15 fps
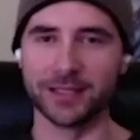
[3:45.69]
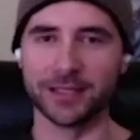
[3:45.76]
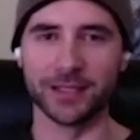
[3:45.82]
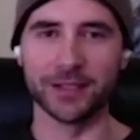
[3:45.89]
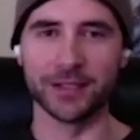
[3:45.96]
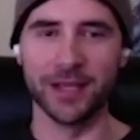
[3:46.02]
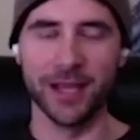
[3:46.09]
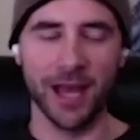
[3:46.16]

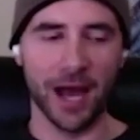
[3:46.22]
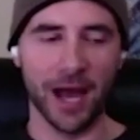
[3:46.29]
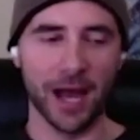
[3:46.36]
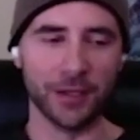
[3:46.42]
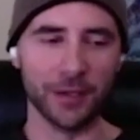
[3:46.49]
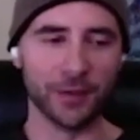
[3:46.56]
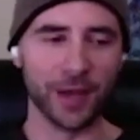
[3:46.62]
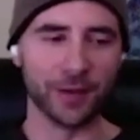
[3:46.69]
So I
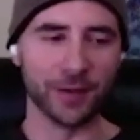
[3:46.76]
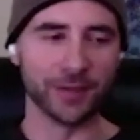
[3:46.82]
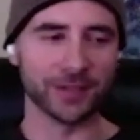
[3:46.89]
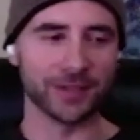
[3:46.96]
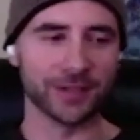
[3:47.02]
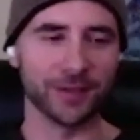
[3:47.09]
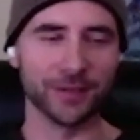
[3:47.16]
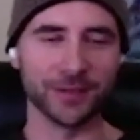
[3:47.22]
knew that
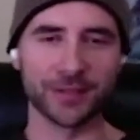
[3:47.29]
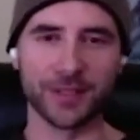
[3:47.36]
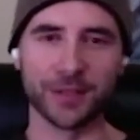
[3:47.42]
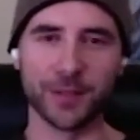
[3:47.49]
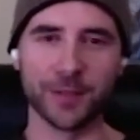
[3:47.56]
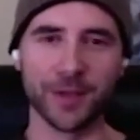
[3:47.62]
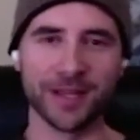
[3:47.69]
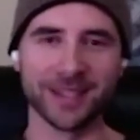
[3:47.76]
was that was going to
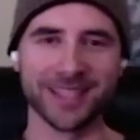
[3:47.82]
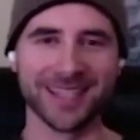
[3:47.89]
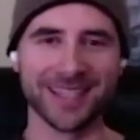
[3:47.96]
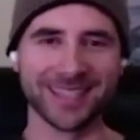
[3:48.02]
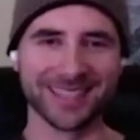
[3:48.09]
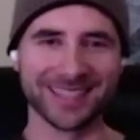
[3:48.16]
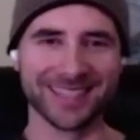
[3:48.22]
be my thing.